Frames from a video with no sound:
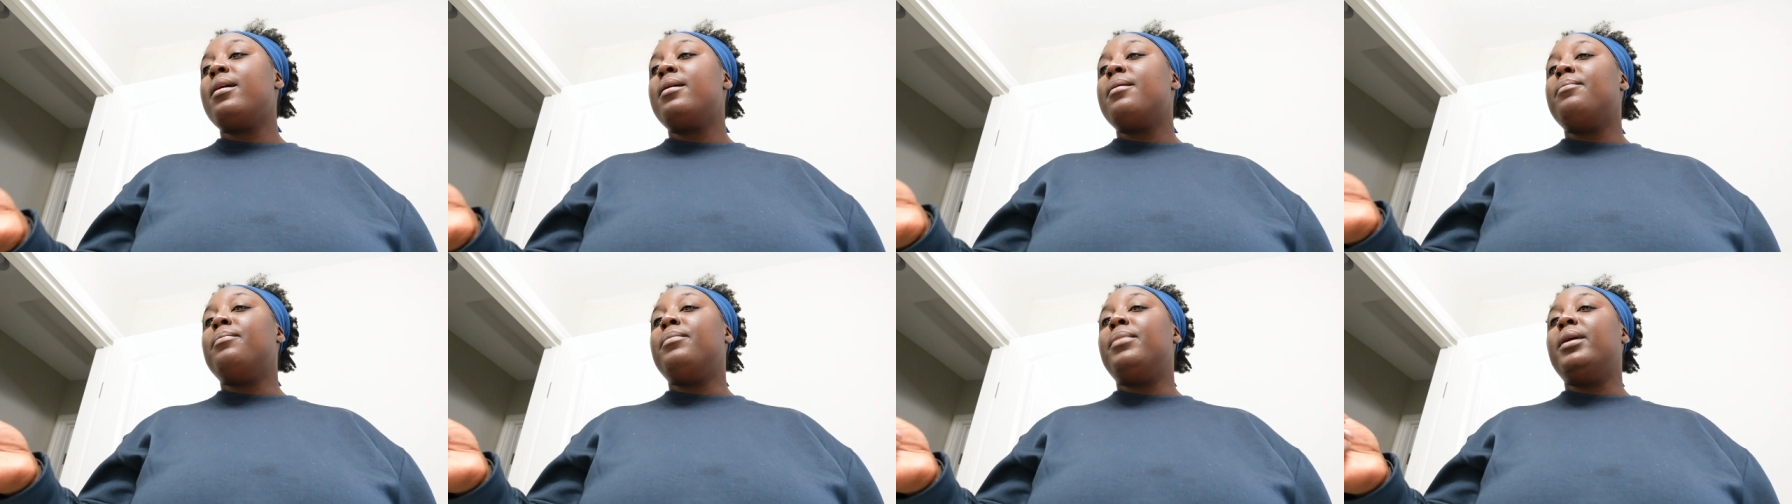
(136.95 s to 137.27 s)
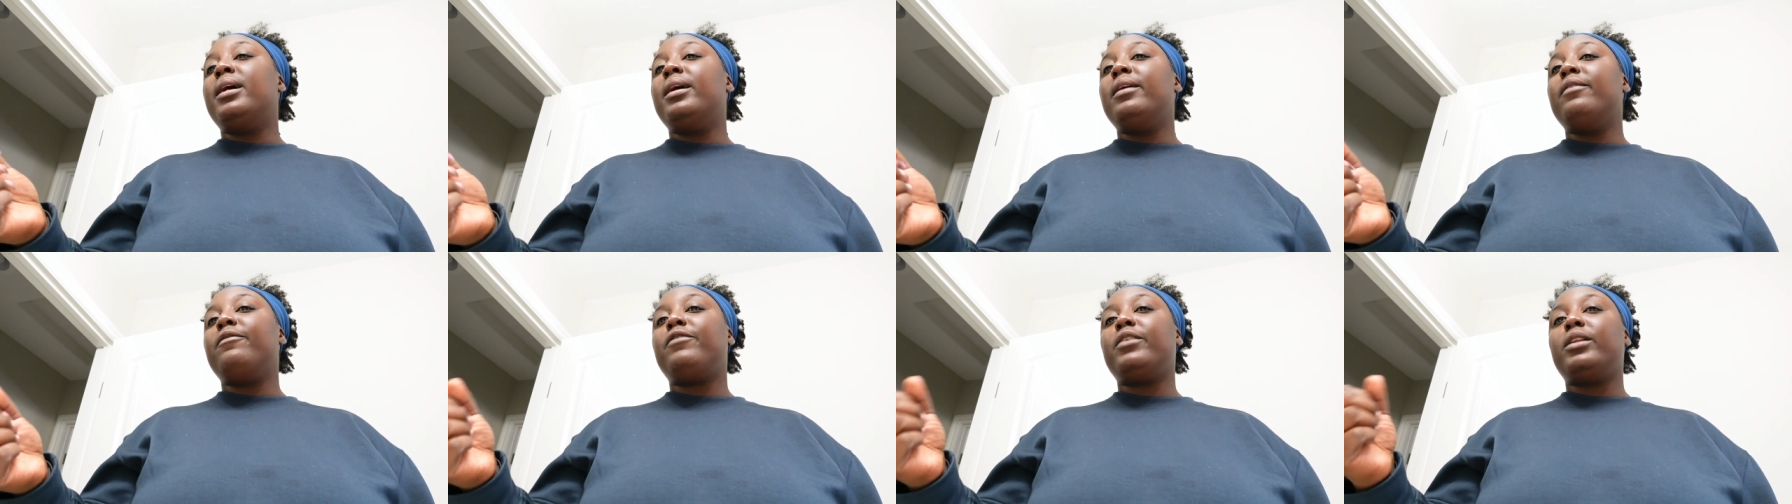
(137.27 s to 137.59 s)

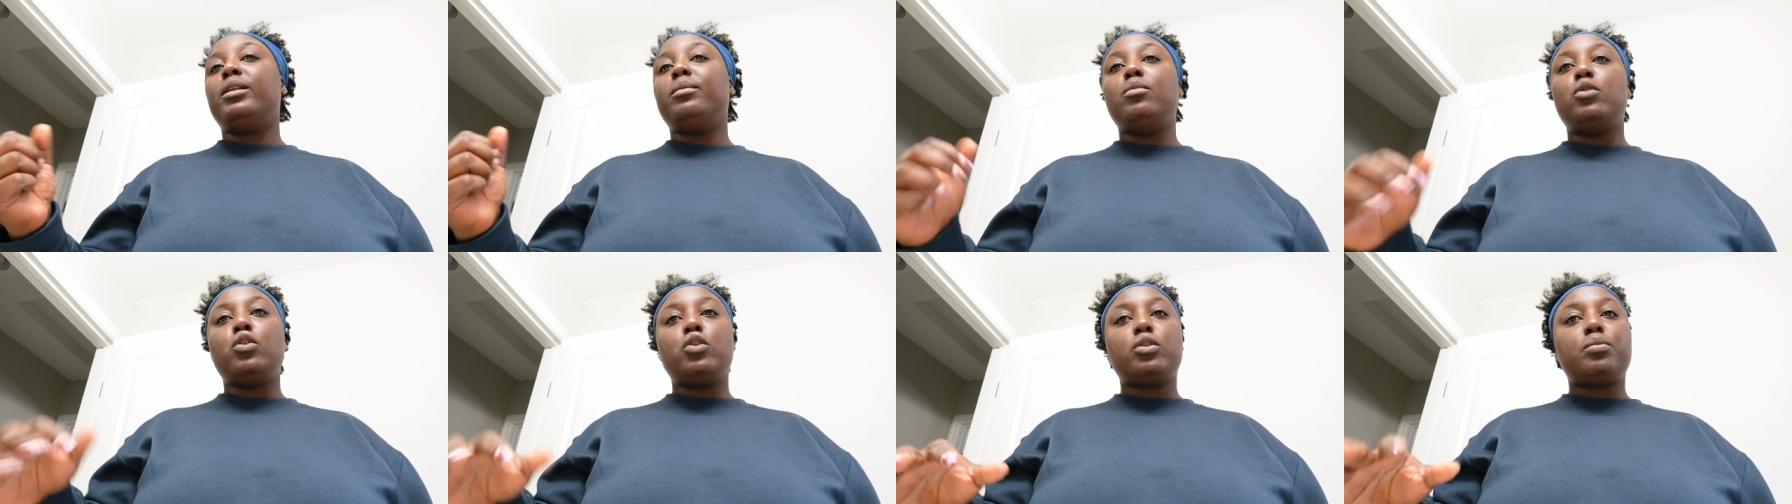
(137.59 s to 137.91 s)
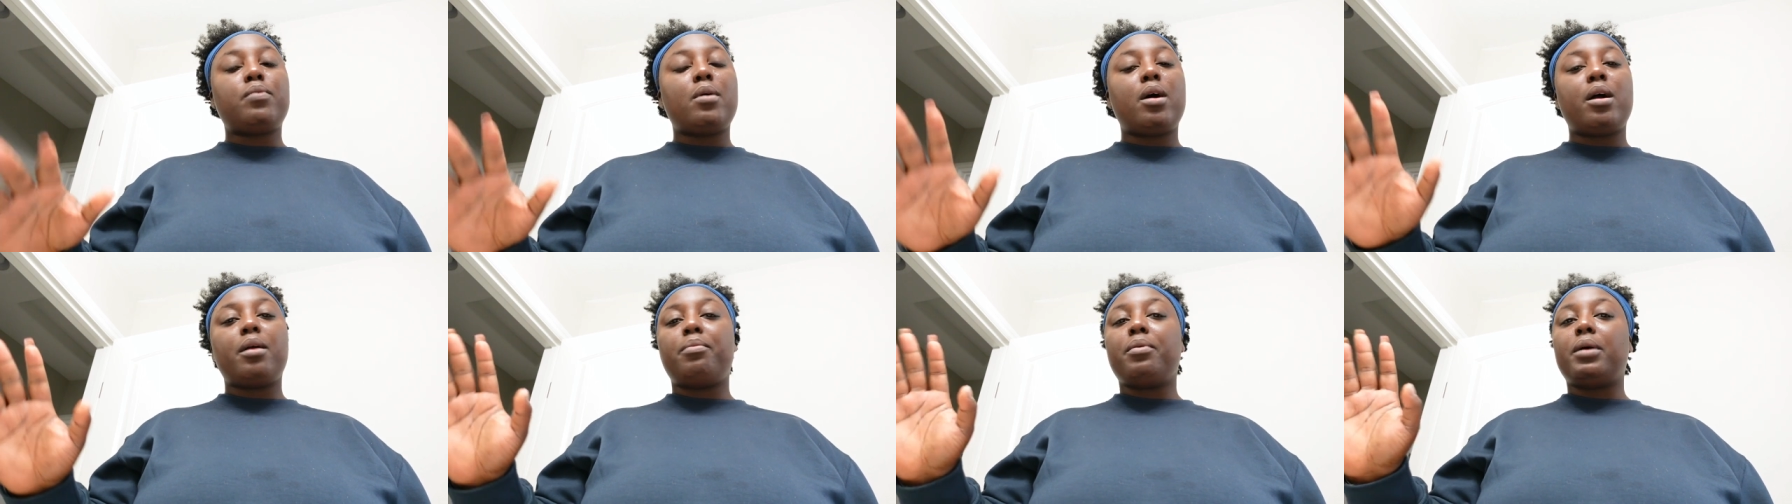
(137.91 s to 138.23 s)
But for the most
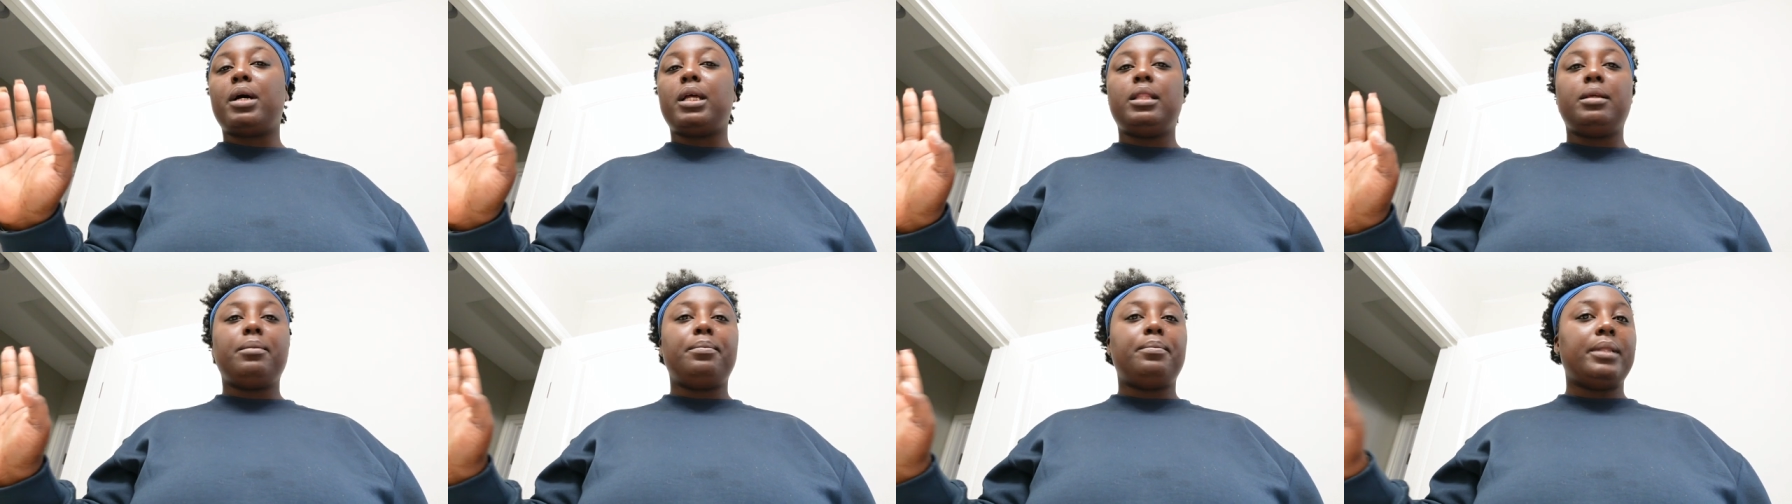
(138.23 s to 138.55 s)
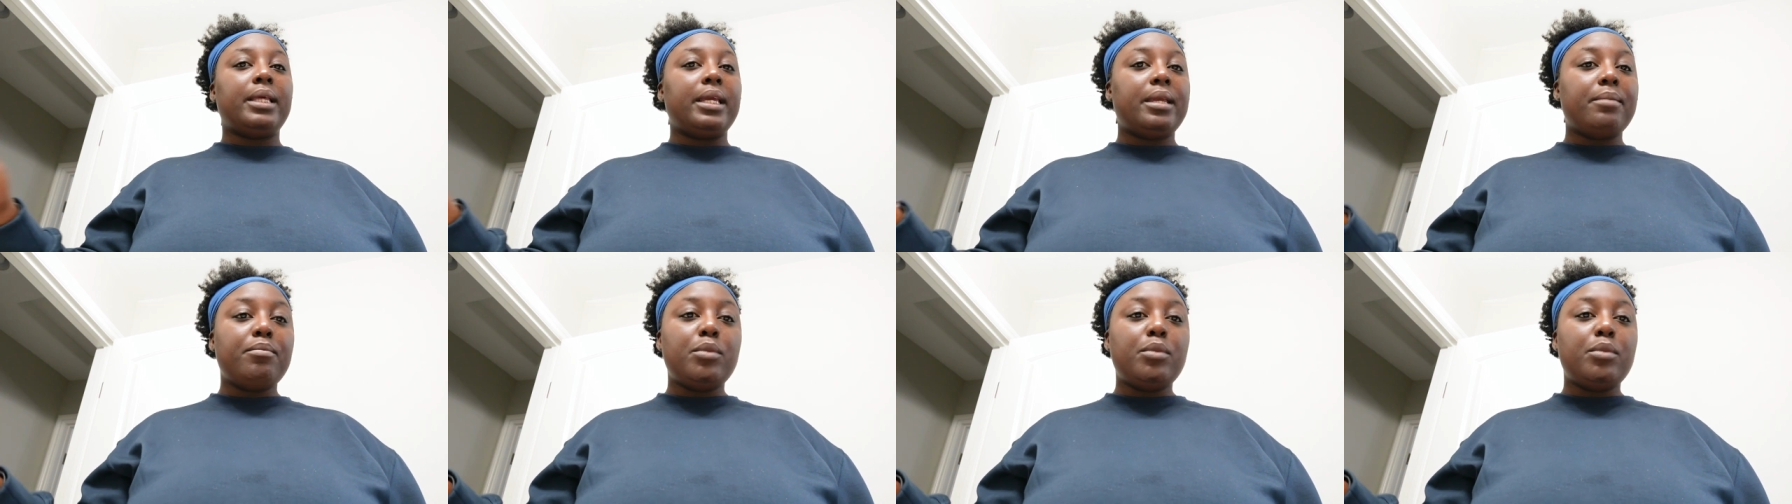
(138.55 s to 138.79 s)
part, I'll probably play